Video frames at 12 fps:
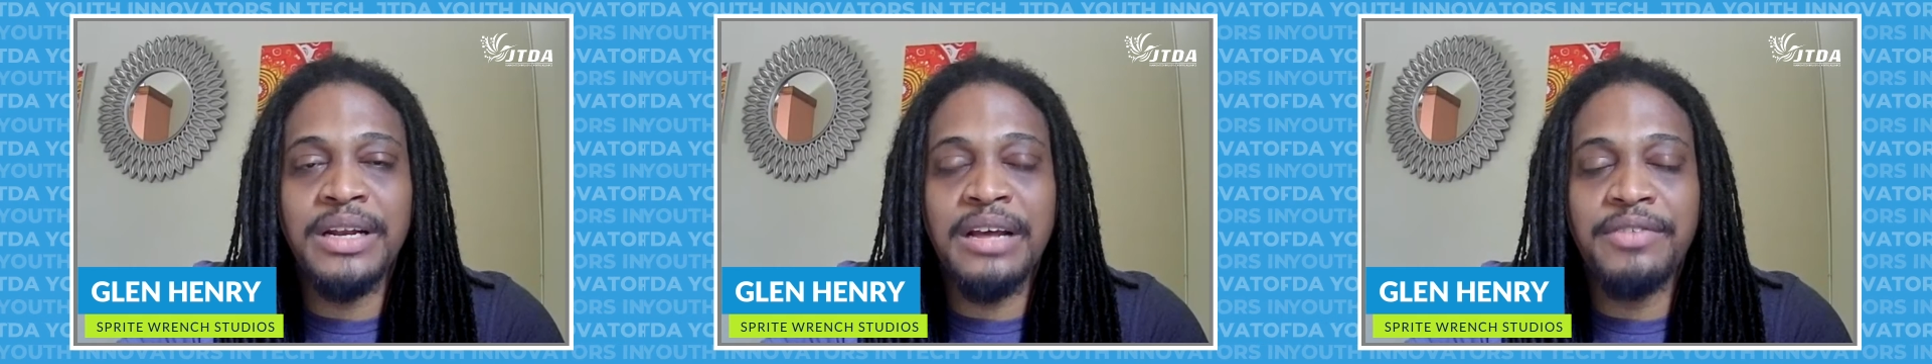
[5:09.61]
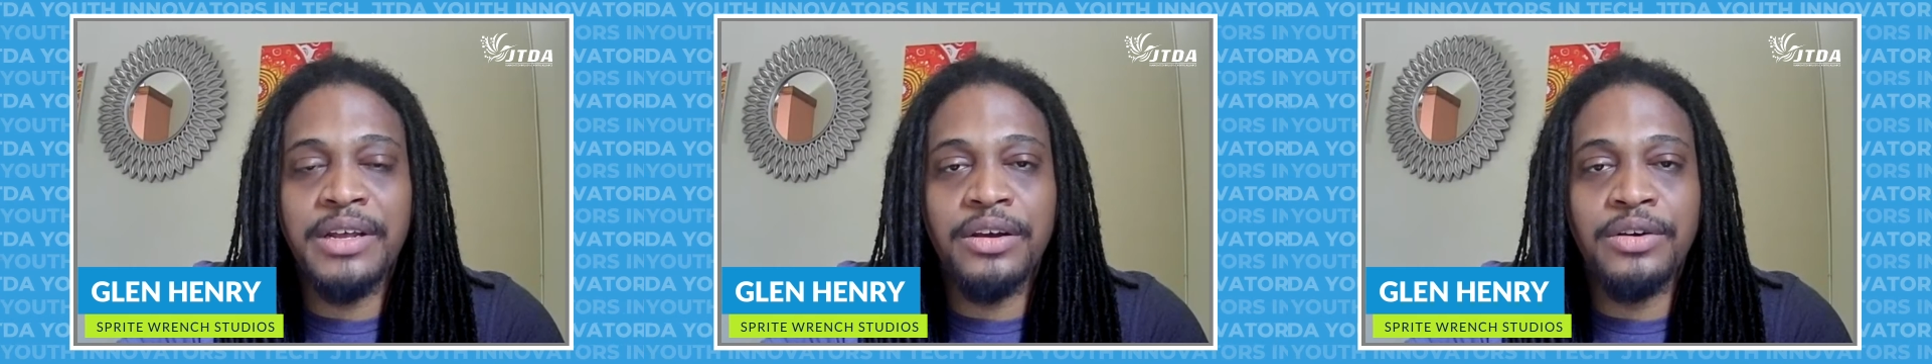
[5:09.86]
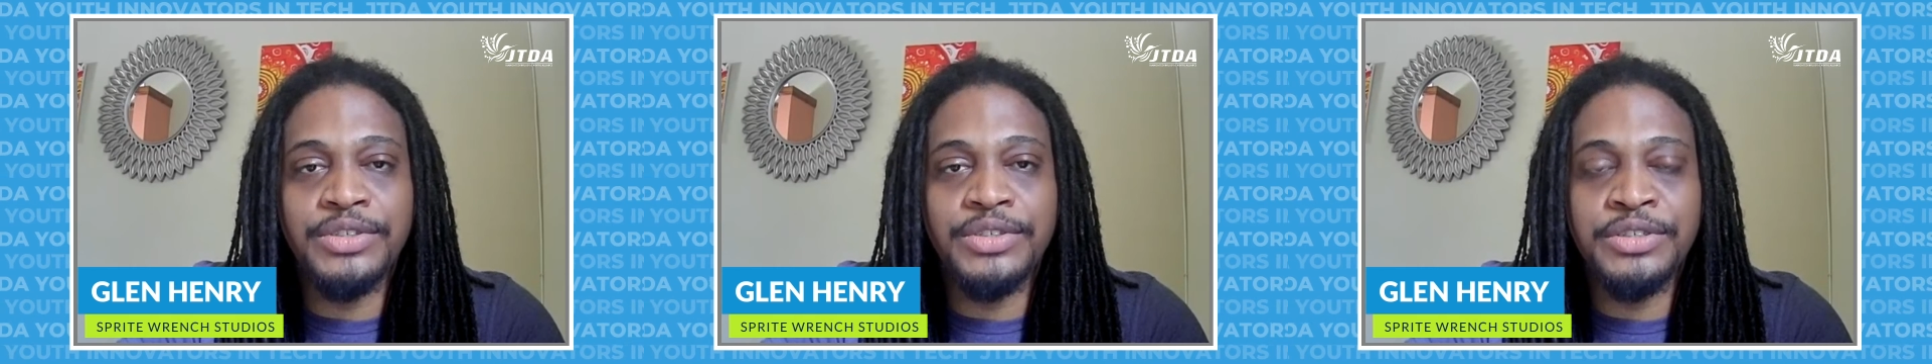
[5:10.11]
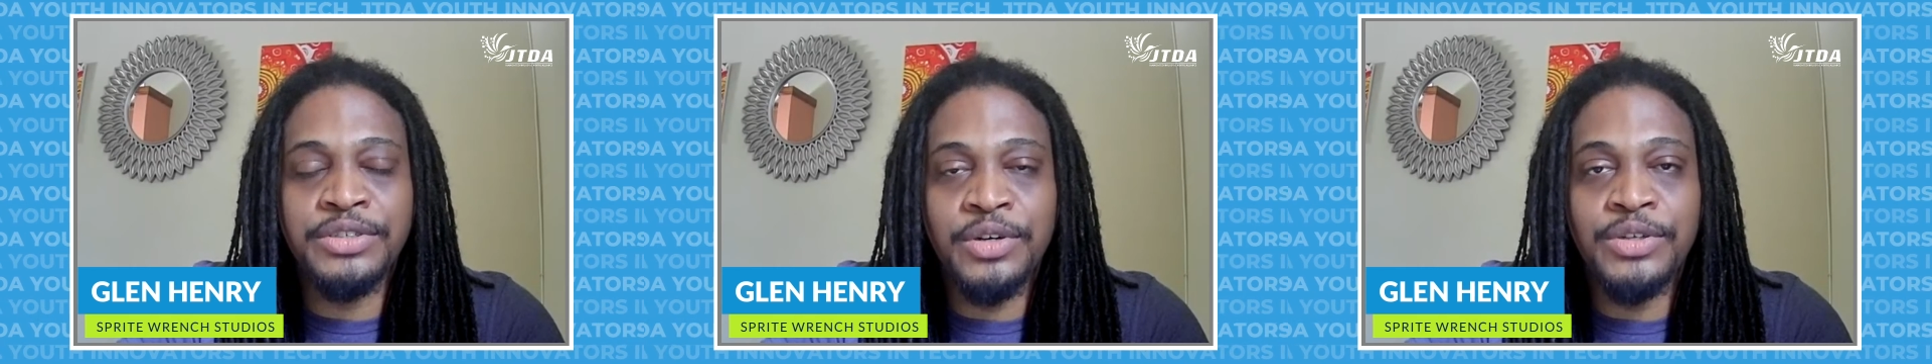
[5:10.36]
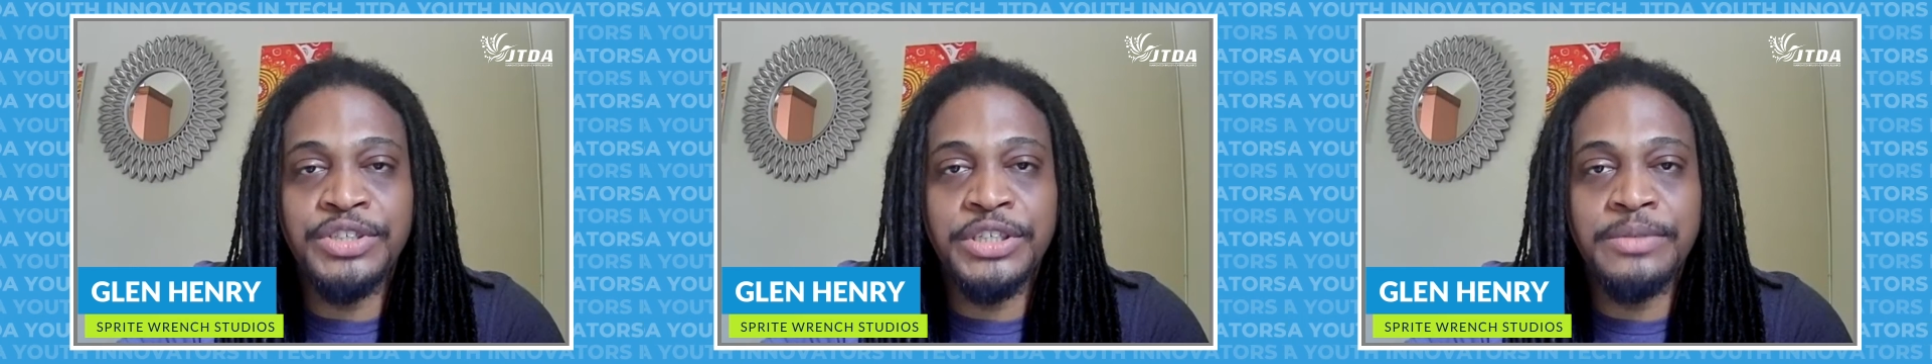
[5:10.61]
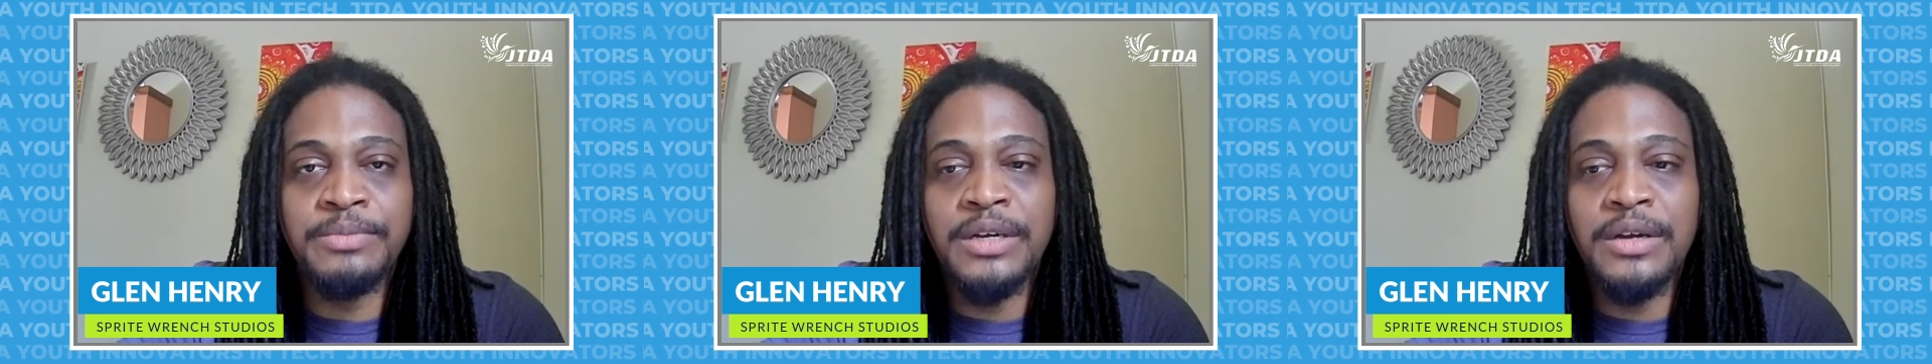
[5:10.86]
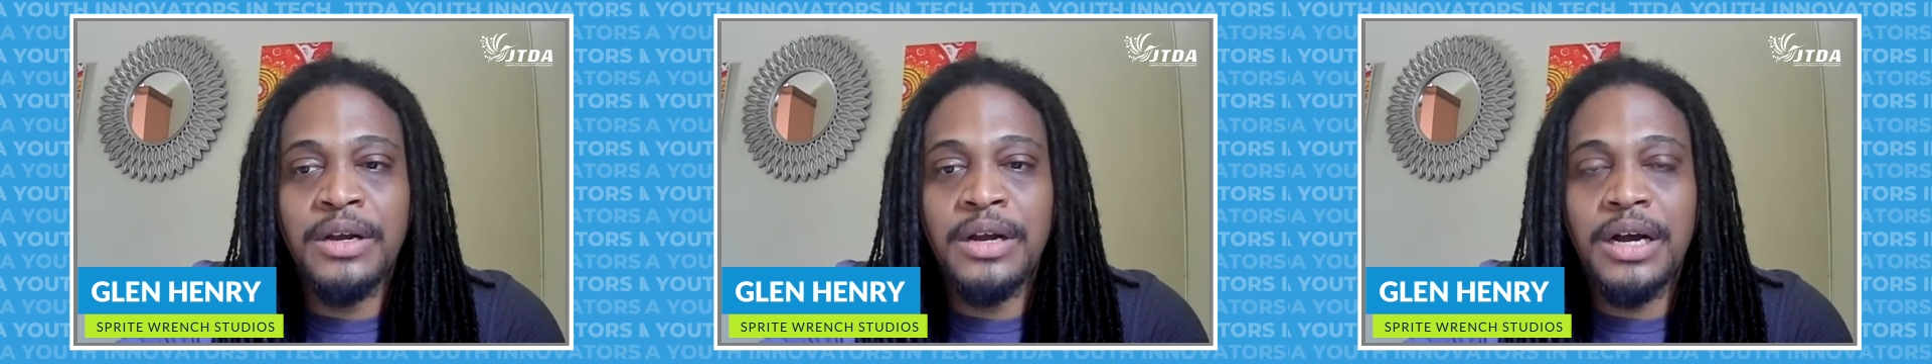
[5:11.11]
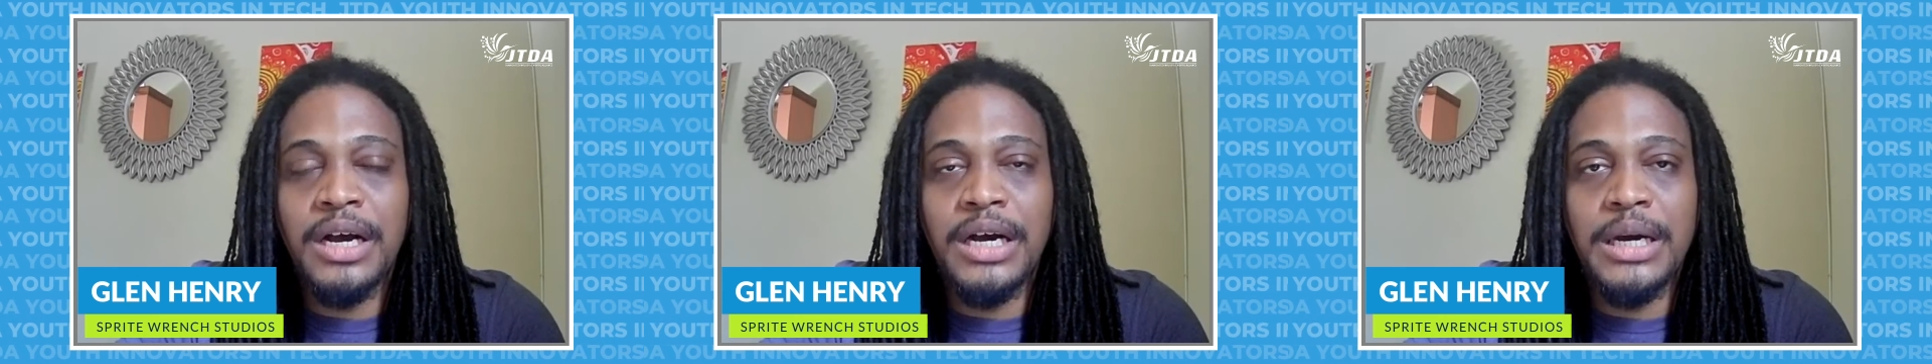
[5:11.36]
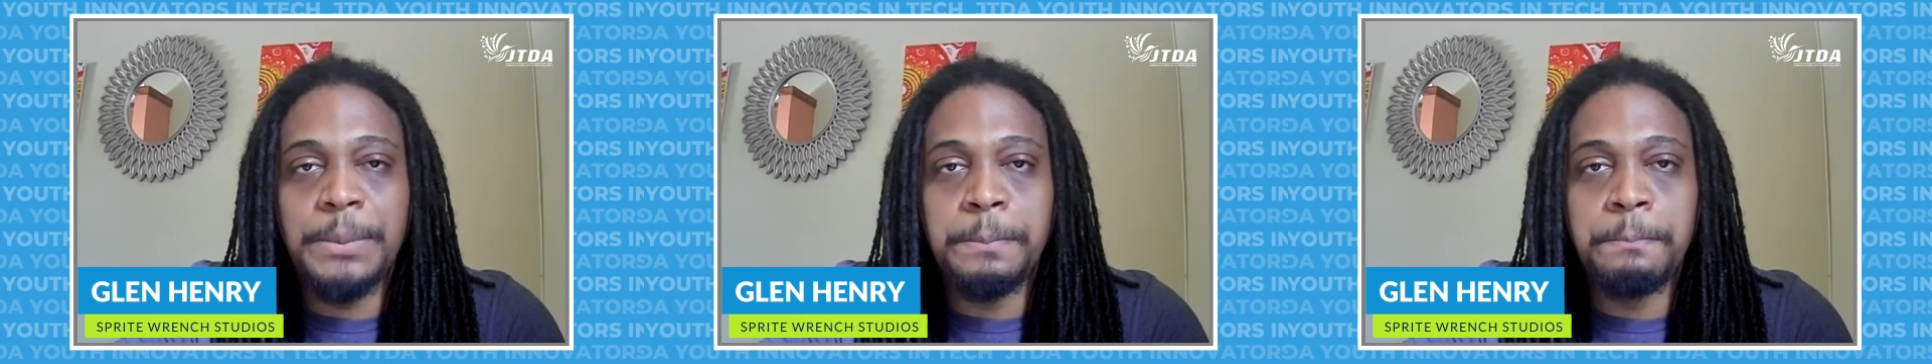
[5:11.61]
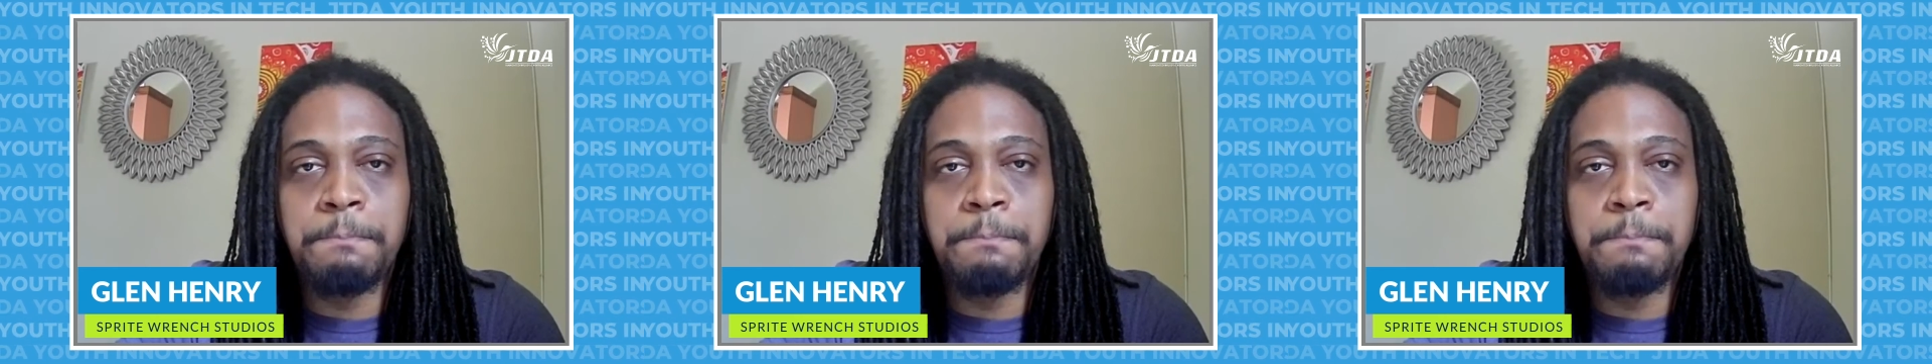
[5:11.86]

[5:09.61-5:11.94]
navigate culture. None